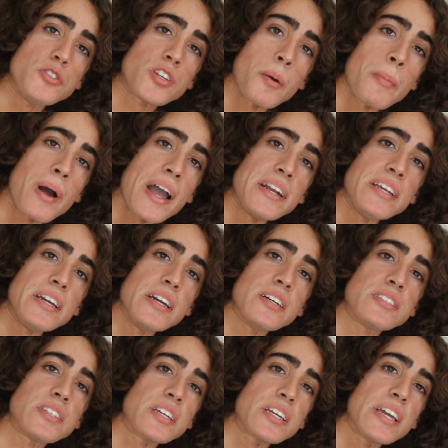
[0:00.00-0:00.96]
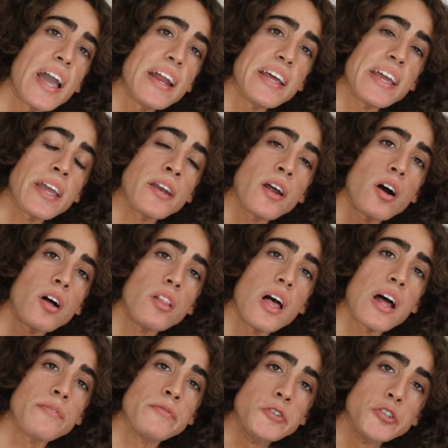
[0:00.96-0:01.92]
you some ideas to get in a
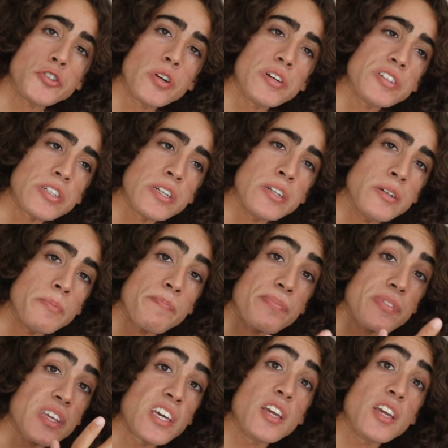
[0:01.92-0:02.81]
lot of nutrition,